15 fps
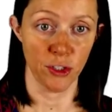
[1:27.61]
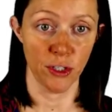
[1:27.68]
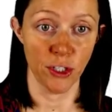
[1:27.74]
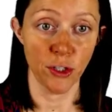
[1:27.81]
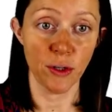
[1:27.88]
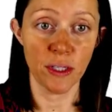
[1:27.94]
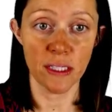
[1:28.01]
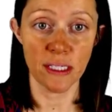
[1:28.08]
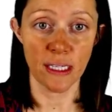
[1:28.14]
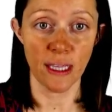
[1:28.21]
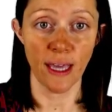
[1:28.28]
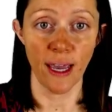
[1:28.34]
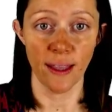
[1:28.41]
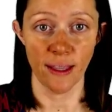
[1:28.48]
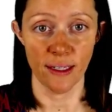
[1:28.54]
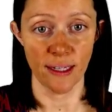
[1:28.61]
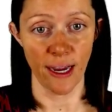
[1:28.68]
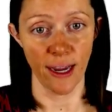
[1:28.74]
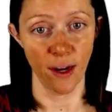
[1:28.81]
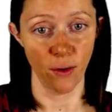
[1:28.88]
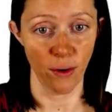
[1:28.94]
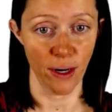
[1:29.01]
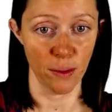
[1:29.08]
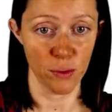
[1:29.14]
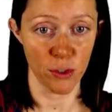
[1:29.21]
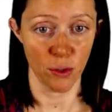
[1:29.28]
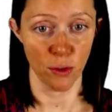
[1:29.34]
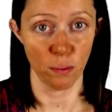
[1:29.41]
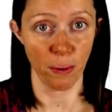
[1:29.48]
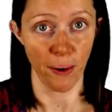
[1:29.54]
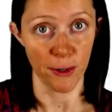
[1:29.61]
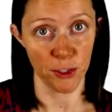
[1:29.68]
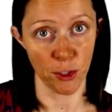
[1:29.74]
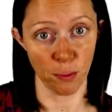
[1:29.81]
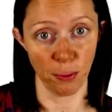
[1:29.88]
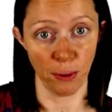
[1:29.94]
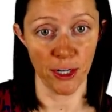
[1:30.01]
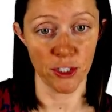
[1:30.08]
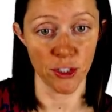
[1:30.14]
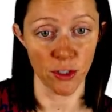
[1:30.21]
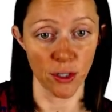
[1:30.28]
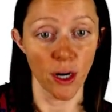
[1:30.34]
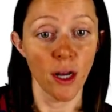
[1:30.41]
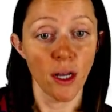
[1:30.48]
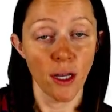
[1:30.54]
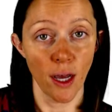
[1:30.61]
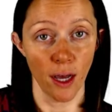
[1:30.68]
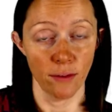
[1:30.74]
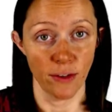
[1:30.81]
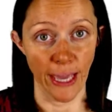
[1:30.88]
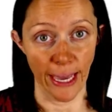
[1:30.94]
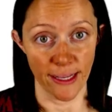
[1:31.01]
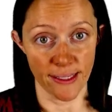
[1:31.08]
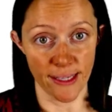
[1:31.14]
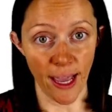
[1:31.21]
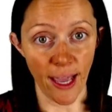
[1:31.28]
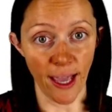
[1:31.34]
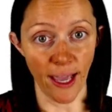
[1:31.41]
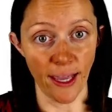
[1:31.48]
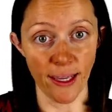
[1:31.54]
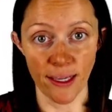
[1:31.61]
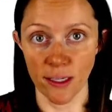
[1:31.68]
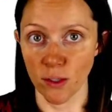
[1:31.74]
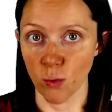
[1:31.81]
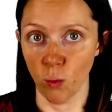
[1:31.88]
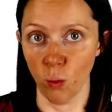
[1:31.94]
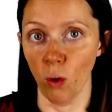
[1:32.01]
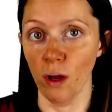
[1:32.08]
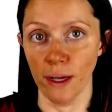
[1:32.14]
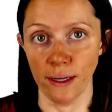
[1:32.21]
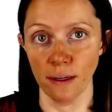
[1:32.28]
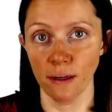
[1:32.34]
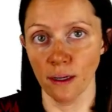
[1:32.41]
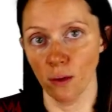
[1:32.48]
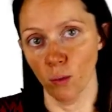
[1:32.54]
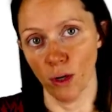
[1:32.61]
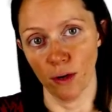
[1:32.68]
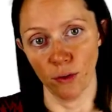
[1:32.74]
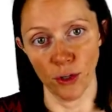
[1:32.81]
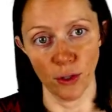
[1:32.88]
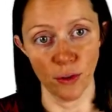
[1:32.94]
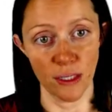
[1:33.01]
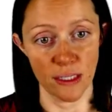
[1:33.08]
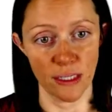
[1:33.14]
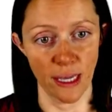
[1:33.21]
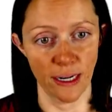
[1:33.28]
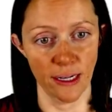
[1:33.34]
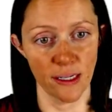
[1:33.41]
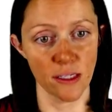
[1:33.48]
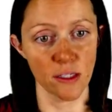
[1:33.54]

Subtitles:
And you can see that in the diagram. So the partial pressure of gas A is 1 in whatever units that is.